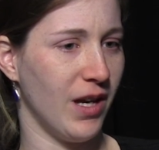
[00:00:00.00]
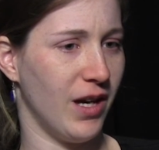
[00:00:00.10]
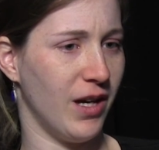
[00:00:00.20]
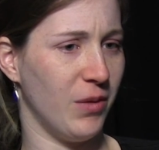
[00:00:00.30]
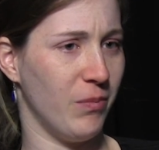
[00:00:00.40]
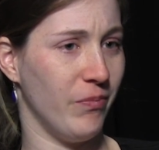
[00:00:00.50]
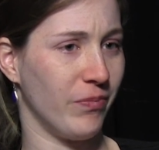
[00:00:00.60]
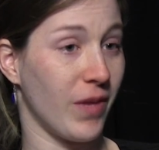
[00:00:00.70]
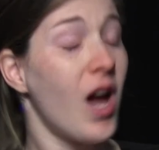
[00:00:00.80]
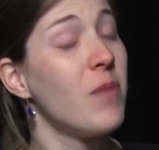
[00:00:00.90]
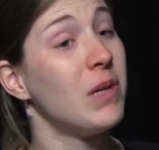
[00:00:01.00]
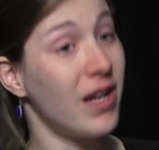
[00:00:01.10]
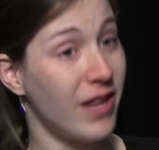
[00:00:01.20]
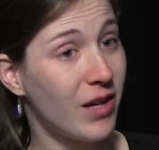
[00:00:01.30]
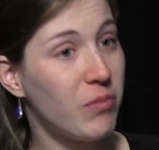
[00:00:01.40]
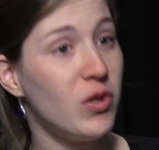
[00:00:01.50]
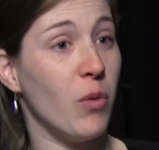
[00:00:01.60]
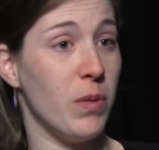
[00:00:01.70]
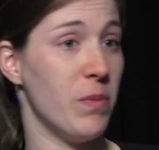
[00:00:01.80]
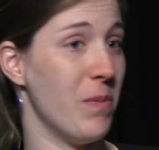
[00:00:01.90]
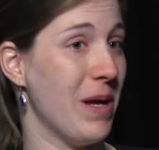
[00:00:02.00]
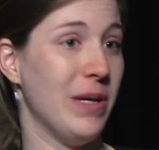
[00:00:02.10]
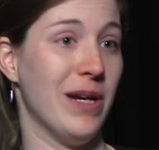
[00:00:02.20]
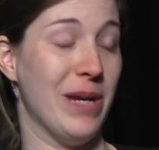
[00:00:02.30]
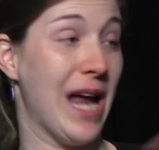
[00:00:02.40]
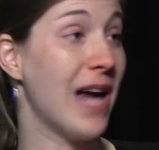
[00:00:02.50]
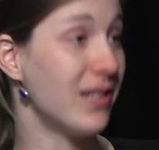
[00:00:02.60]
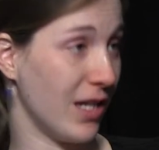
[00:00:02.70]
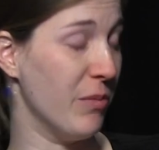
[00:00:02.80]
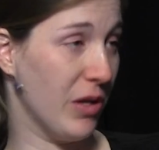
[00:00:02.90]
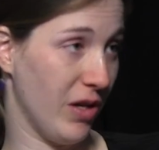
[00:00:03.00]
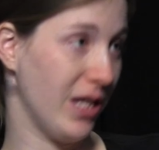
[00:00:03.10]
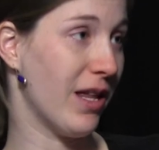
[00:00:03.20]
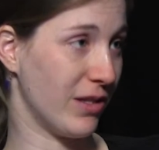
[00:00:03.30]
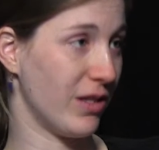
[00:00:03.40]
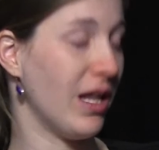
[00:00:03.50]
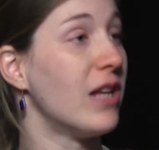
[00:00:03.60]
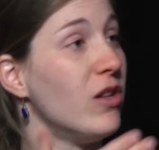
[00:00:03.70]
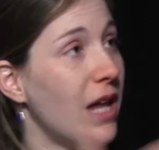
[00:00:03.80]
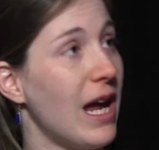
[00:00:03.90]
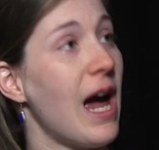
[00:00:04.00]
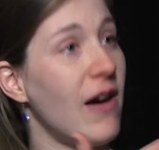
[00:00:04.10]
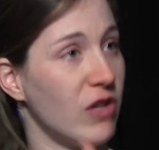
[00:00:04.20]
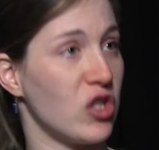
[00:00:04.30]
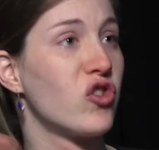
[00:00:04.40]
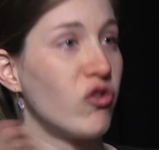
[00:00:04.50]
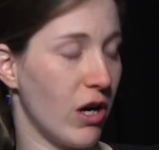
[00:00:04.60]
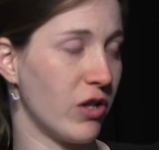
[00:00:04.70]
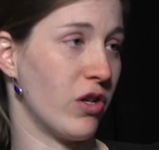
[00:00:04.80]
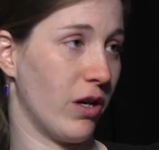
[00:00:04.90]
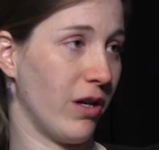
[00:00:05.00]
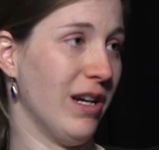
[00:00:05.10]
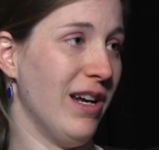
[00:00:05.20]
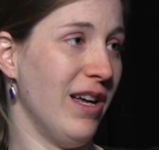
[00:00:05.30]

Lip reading: I mean, I think, you know, people maybe in a monastic community, that's like, they have a structure